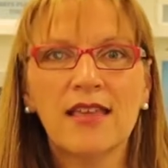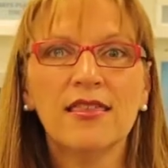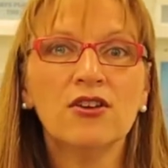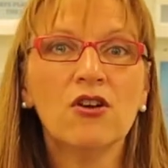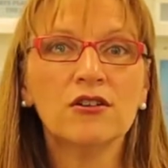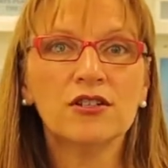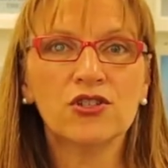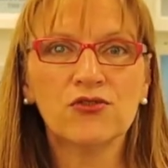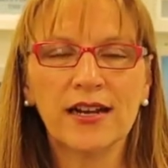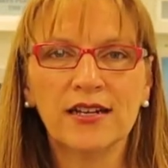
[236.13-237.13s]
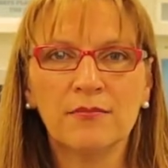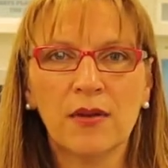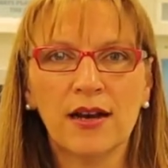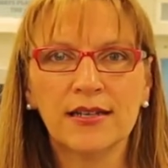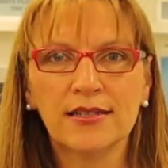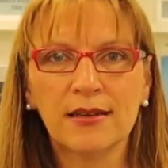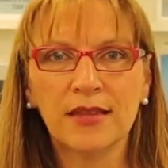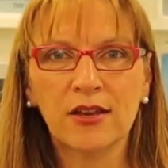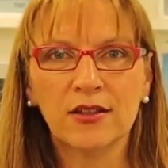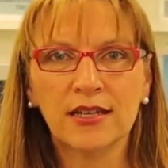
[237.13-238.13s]
They're not distracted by
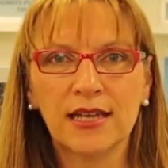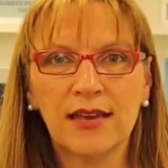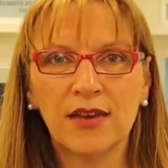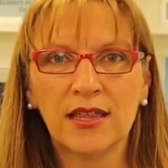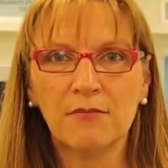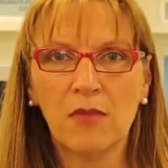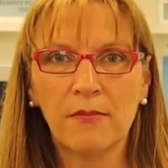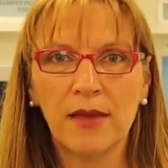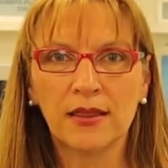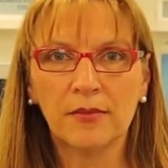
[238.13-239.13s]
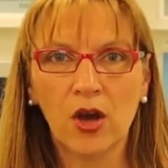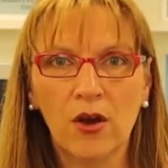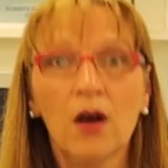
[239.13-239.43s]
something on the TV that might make them go,